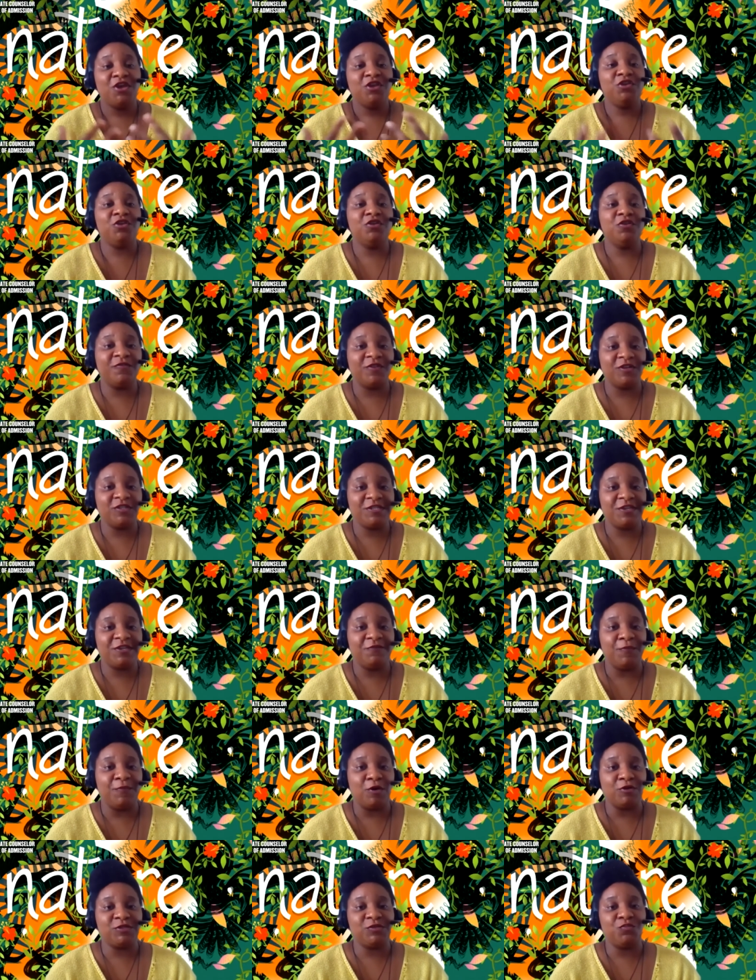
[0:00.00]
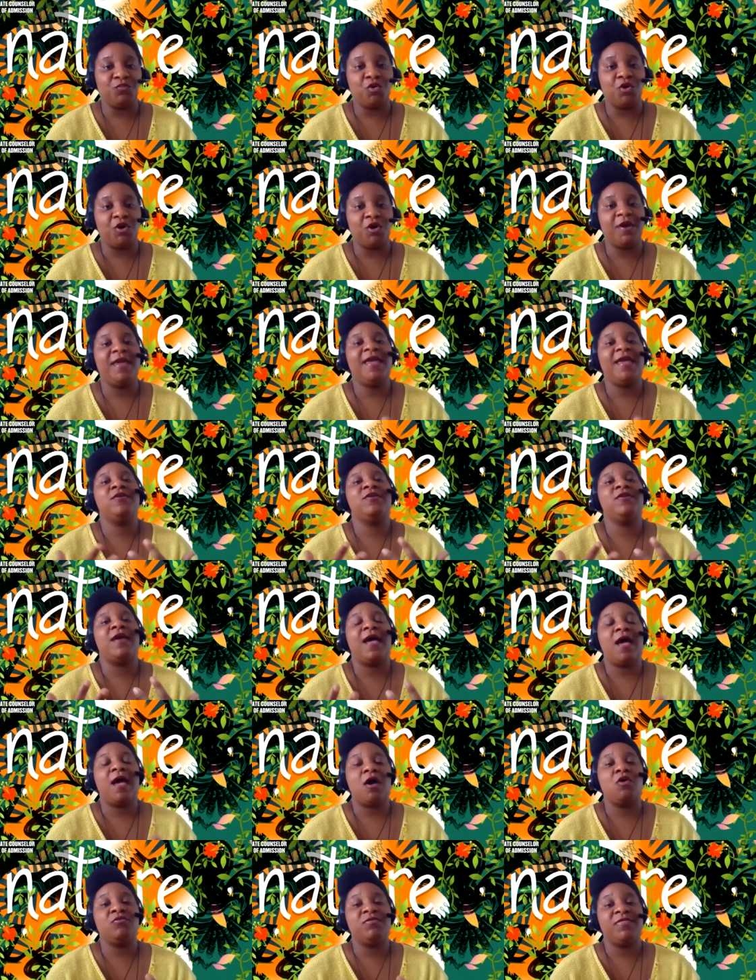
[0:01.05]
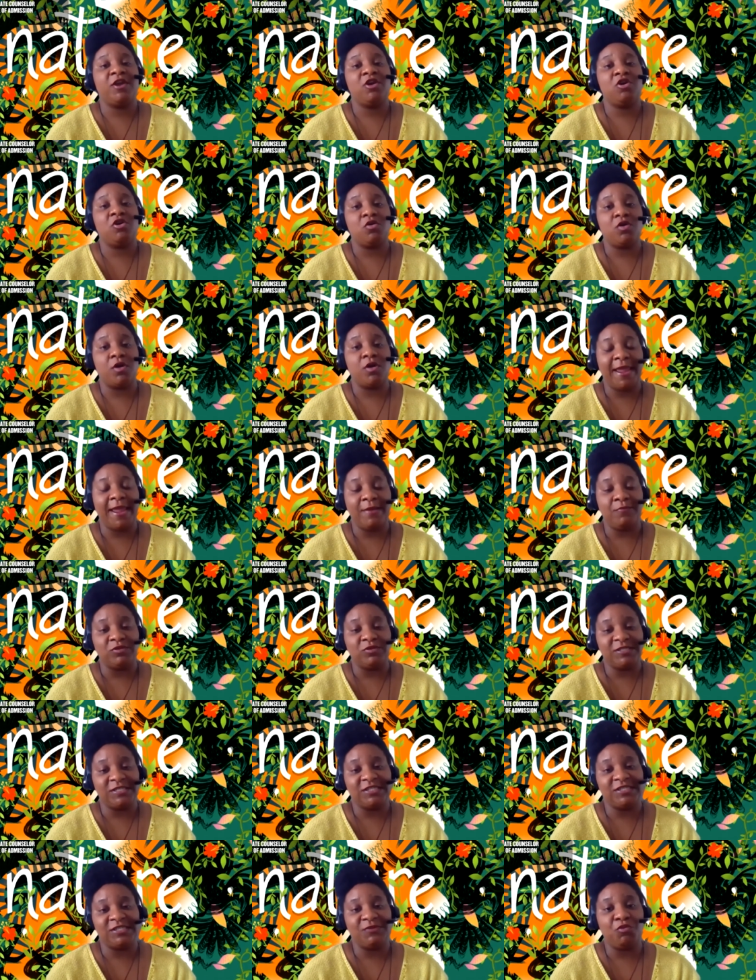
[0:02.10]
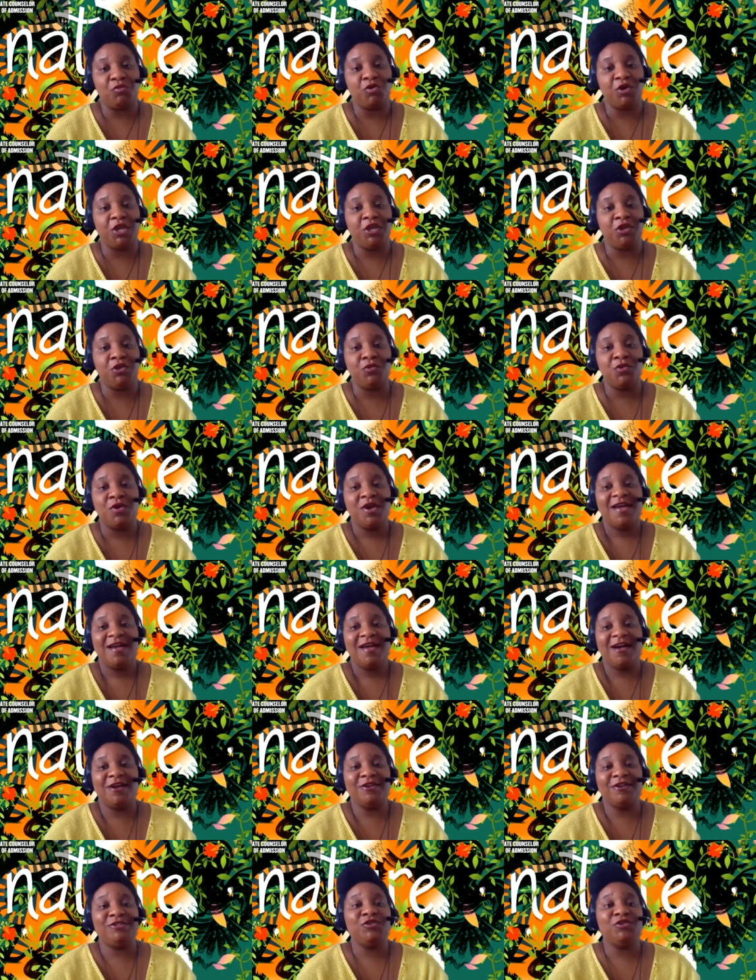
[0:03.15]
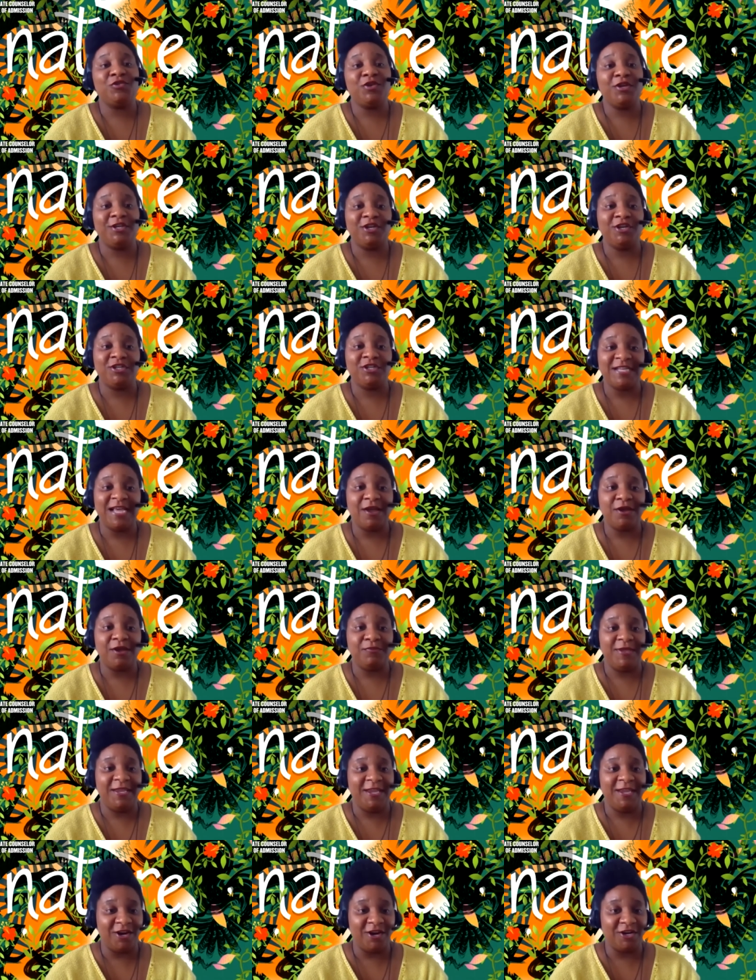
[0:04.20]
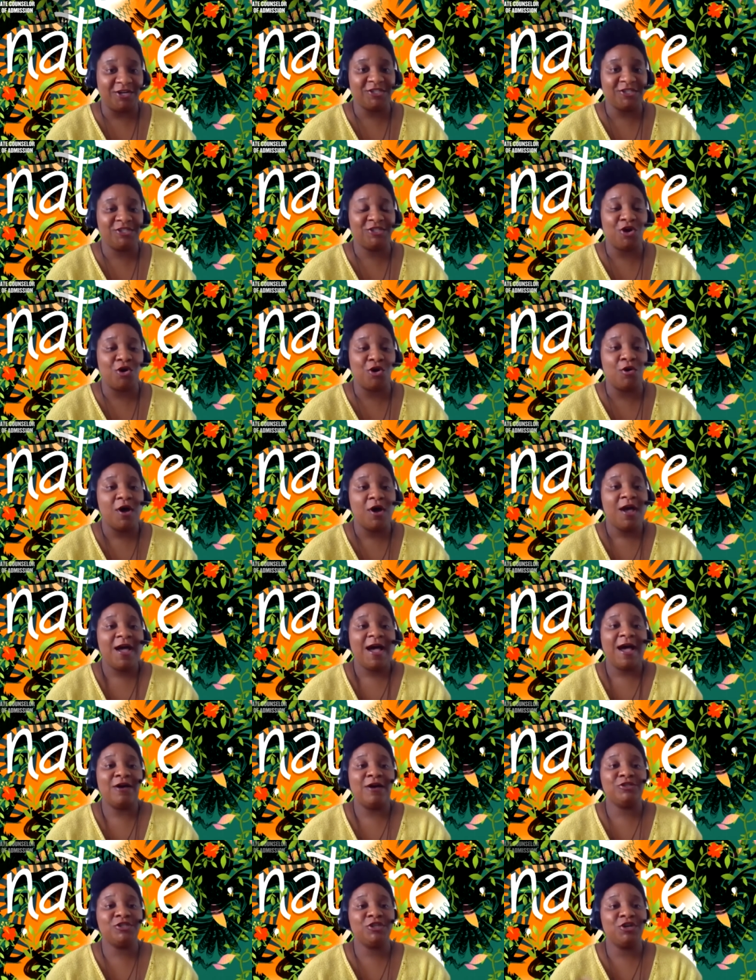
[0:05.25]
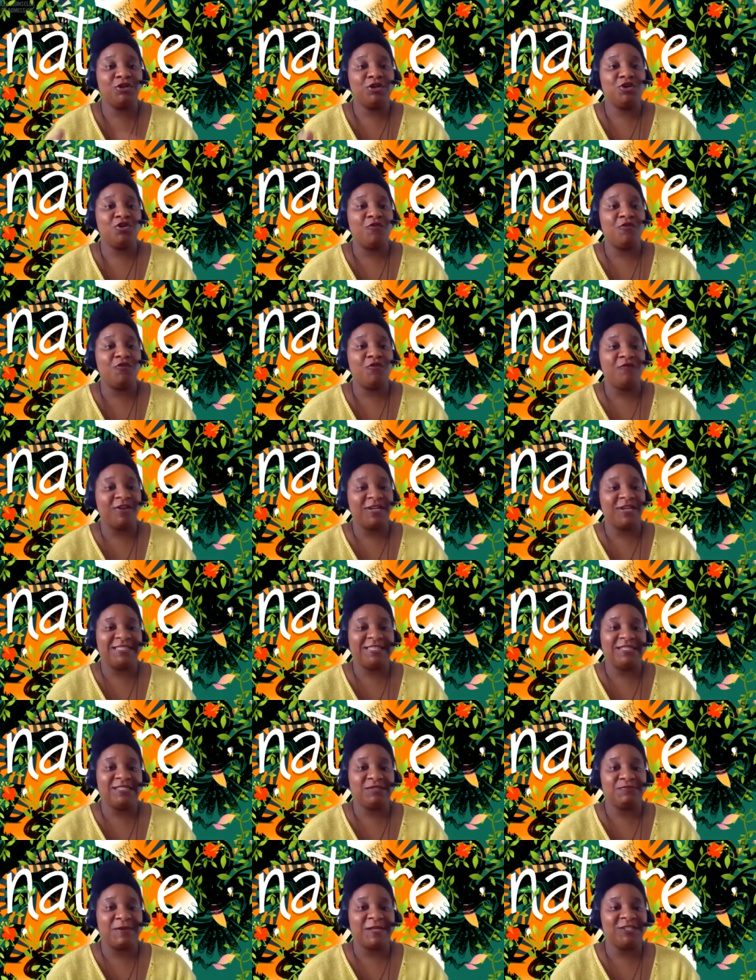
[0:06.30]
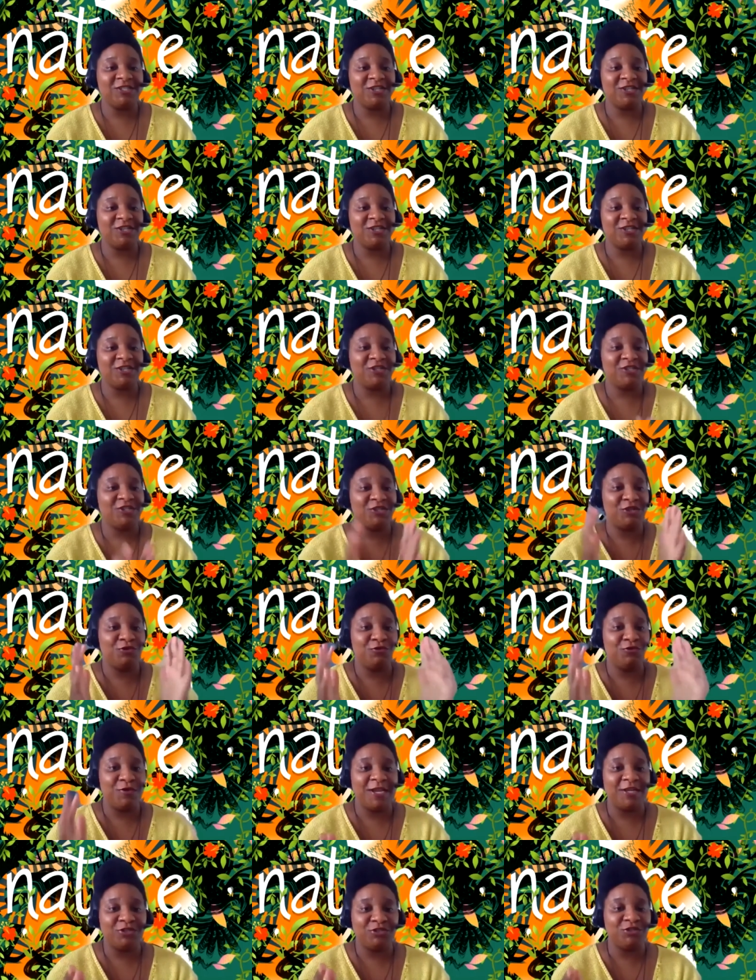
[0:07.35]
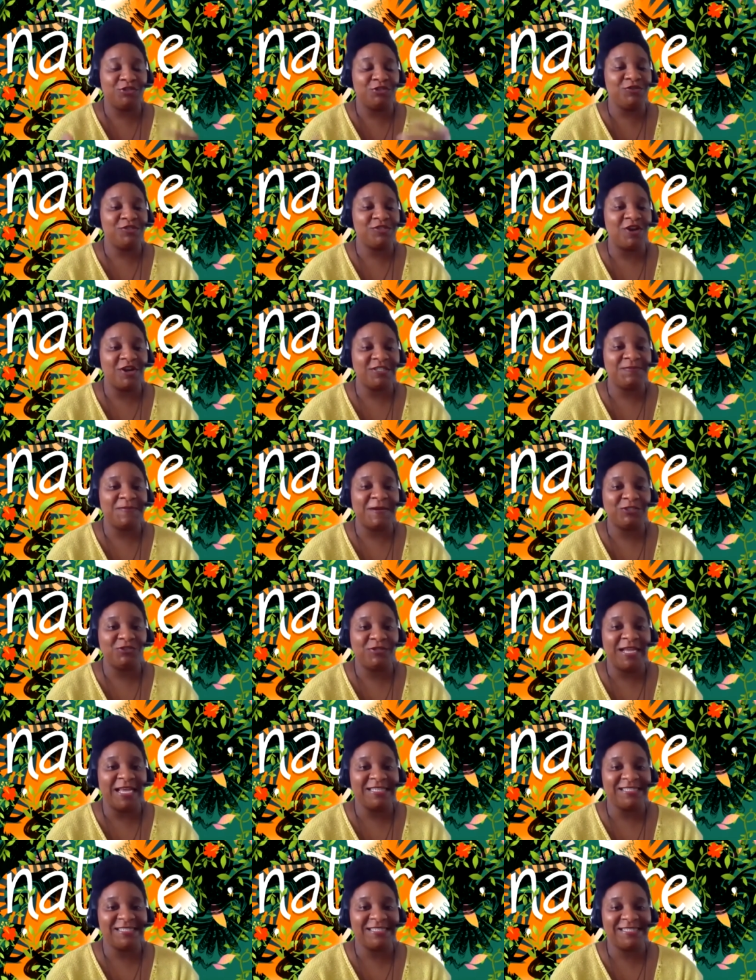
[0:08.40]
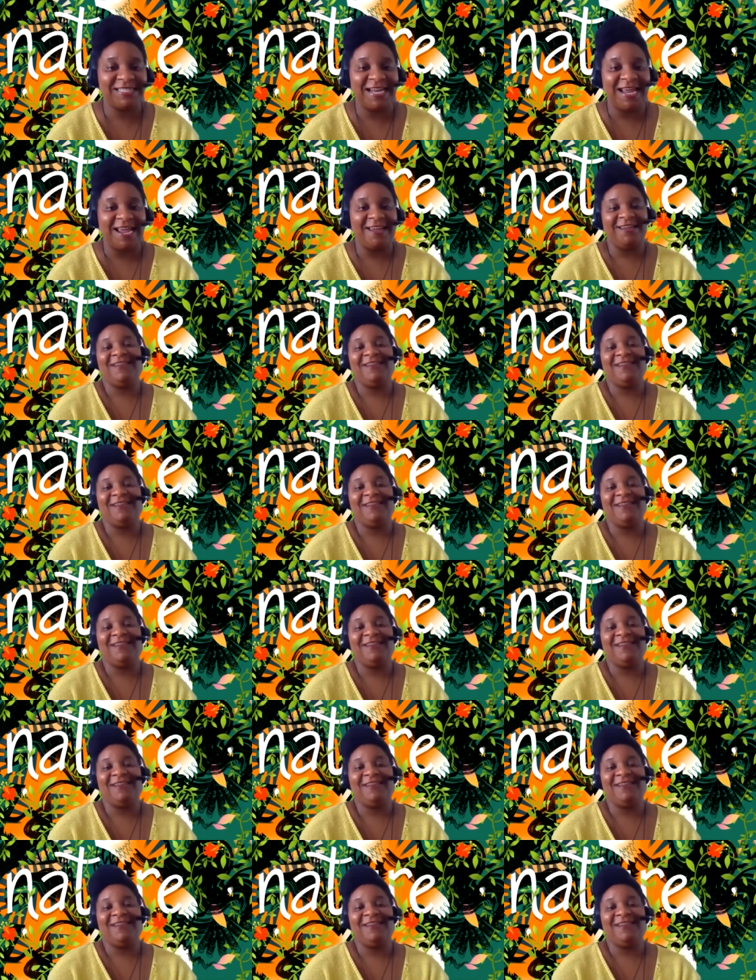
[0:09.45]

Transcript: University of Baltimore and how they're able to support you uh, during your time here. So I'll turn it over to Dean Spencer to introduce our special guest today.